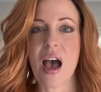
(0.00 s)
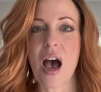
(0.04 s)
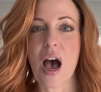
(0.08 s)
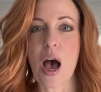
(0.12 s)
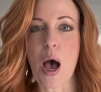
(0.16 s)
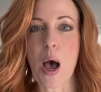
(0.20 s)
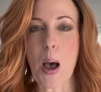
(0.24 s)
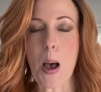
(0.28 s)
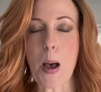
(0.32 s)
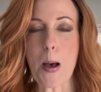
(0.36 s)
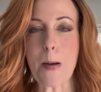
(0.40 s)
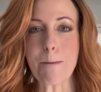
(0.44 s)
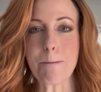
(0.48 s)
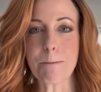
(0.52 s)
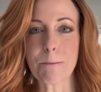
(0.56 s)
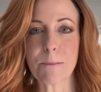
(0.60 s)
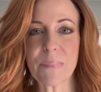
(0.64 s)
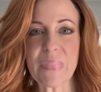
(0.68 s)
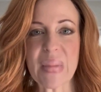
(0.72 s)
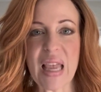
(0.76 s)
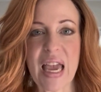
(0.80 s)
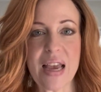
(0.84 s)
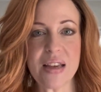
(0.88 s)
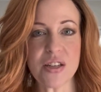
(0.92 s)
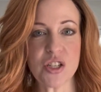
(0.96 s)

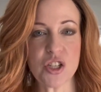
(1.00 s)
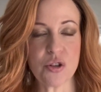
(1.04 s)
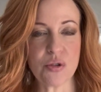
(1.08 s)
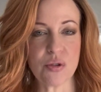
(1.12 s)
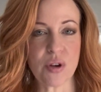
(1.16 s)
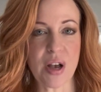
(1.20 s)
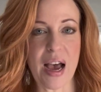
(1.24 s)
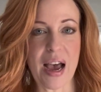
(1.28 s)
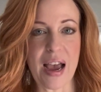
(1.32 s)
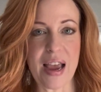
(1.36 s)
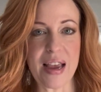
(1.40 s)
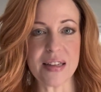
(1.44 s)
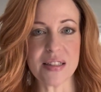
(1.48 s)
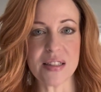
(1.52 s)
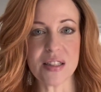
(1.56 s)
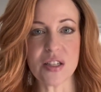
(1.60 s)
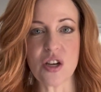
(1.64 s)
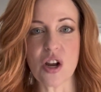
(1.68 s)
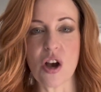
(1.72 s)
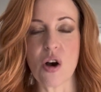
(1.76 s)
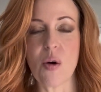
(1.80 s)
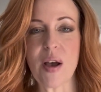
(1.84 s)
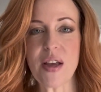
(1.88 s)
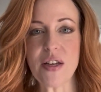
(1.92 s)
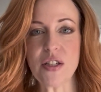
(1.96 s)
As you guys
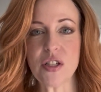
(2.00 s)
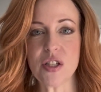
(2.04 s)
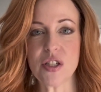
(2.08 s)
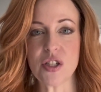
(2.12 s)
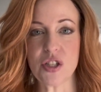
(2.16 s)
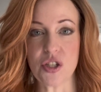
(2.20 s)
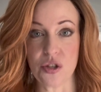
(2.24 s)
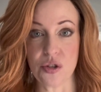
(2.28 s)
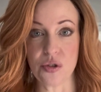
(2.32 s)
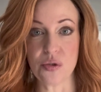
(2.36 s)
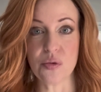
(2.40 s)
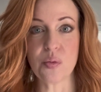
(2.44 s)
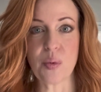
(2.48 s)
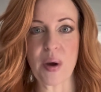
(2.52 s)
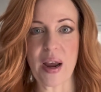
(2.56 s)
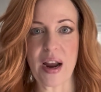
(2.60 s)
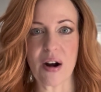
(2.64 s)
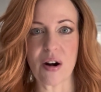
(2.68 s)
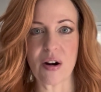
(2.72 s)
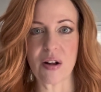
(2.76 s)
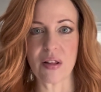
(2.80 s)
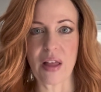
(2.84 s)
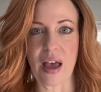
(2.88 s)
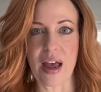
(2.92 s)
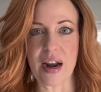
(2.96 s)
know, I do
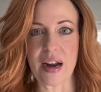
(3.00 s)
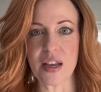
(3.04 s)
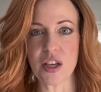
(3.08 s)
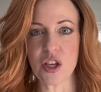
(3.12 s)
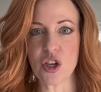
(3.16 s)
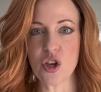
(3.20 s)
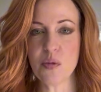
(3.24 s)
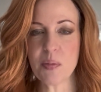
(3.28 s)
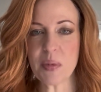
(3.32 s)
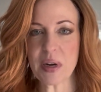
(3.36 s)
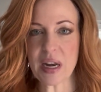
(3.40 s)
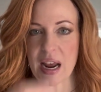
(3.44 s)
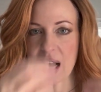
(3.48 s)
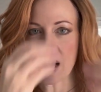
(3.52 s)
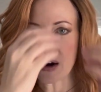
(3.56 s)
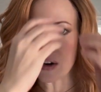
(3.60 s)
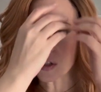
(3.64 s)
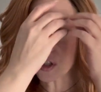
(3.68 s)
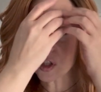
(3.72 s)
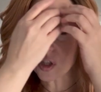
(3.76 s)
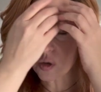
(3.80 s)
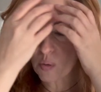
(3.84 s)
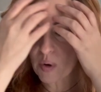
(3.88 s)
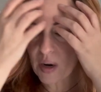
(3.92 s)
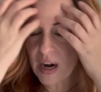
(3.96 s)
wear a lot of human hair.
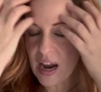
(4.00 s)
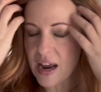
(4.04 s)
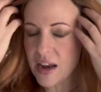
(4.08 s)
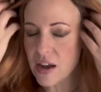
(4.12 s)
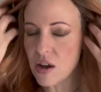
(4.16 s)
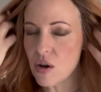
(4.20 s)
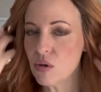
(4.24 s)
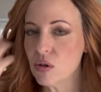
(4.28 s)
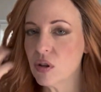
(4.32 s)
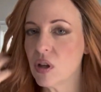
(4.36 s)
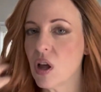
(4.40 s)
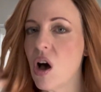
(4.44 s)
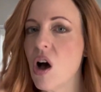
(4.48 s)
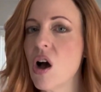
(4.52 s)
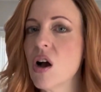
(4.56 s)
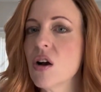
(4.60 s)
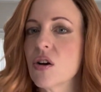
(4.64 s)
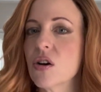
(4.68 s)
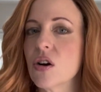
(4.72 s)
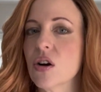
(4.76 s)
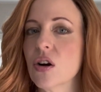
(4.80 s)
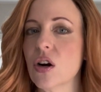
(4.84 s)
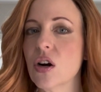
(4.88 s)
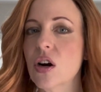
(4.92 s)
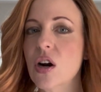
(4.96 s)
So when I go
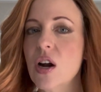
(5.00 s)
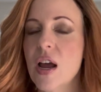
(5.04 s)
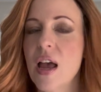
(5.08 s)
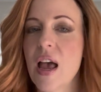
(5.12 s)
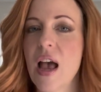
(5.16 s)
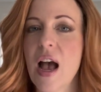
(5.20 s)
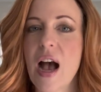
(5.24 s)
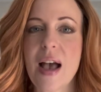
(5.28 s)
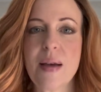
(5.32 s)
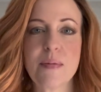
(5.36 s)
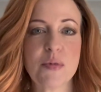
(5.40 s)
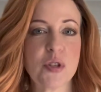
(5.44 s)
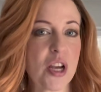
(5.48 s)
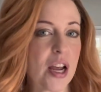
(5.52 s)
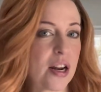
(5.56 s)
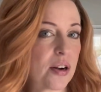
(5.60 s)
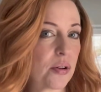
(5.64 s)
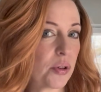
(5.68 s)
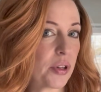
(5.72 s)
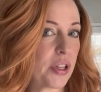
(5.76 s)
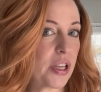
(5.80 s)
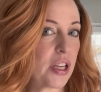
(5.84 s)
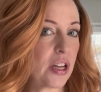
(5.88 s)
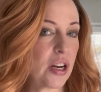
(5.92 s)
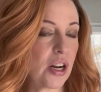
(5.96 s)
longer, I'm
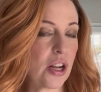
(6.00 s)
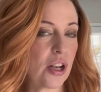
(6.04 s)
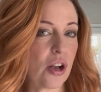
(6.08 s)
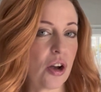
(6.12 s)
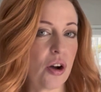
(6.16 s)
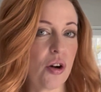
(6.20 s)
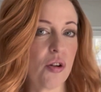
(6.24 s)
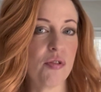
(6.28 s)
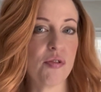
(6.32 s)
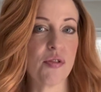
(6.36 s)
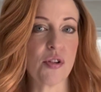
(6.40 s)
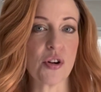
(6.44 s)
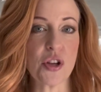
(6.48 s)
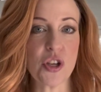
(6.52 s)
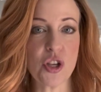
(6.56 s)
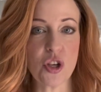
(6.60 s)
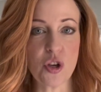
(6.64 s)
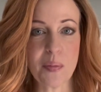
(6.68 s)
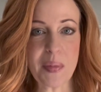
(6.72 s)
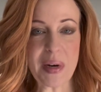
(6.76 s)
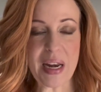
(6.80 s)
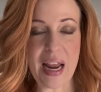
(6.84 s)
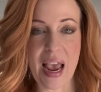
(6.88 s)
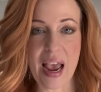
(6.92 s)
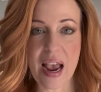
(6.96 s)
generally gonna go for
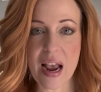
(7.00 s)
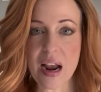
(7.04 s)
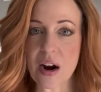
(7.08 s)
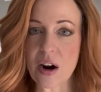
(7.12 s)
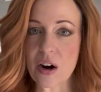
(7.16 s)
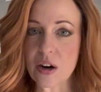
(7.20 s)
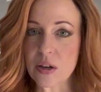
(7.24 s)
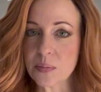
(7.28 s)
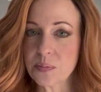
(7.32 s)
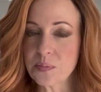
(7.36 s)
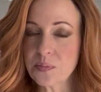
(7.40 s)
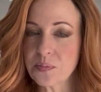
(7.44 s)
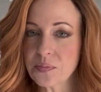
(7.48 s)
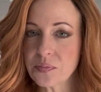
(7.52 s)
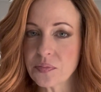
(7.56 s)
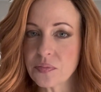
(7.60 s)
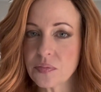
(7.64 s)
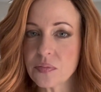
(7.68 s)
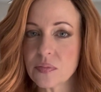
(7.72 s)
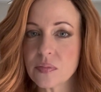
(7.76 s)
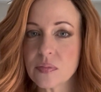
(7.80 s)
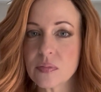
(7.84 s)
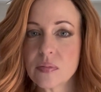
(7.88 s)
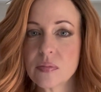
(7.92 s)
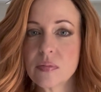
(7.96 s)
human hair
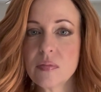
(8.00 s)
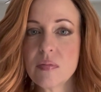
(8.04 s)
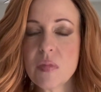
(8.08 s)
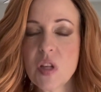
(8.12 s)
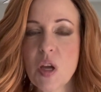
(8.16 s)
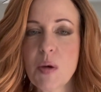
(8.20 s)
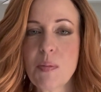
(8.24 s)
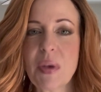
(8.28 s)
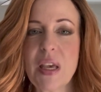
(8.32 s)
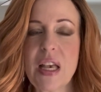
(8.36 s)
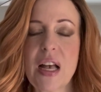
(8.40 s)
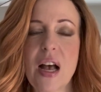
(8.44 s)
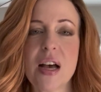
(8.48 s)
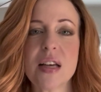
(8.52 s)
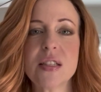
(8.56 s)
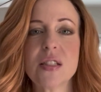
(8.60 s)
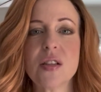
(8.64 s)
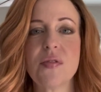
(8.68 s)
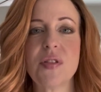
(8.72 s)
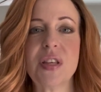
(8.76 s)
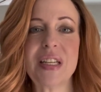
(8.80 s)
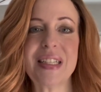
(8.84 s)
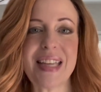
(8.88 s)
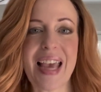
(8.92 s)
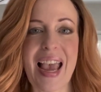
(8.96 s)
because
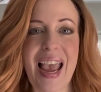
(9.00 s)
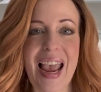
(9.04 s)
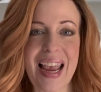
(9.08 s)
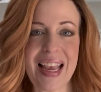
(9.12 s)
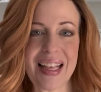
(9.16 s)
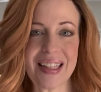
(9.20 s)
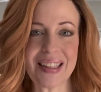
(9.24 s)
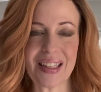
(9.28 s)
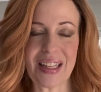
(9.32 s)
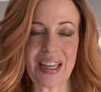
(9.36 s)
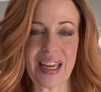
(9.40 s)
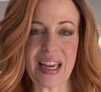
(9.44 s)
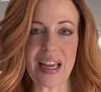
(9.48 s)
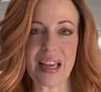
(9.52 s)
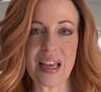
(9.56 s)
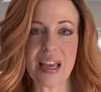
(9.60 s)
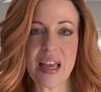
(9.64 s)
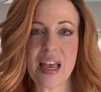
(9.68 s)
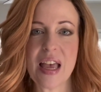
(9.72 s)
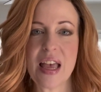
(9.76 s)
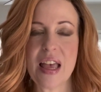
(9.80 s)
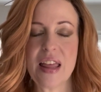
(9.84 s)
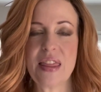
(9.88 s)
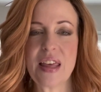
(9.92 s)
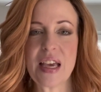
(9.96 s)
of the tangling
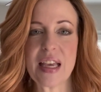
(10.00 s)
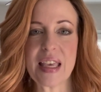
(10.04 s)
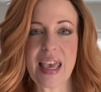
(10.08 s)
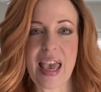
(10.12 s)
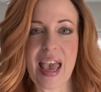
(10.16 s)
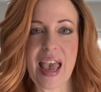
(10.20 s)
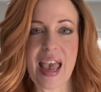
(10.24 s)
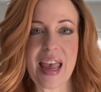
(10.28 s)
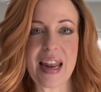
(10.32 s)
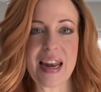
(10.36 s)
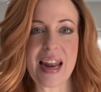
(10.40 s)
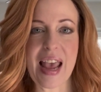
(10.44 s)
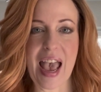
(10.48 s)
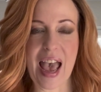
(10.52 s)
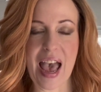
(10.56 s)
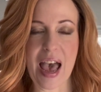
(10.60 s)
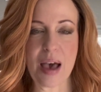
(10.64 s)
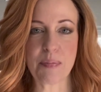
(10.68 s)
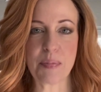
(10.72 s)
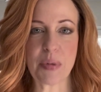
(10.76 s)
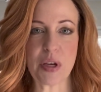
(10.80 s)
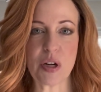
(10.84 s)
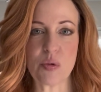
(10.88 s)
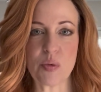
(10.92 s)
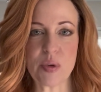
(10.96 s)
that can
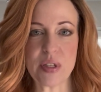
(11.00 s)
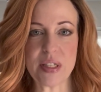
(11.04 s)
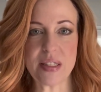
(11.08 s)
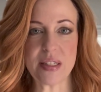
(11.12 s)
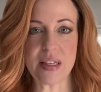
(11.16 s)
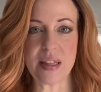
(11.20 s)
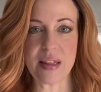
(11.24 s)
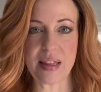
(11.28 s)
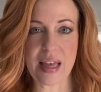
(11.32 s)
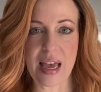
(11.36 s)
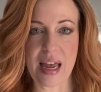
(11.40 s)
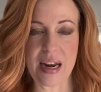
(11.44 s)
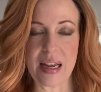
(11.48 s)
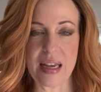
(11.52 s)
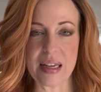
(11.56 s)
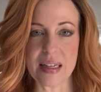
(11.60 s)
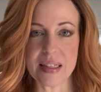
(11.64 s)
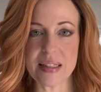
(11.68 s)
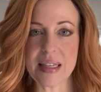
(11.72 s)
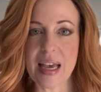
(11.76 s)
happen with synthetics.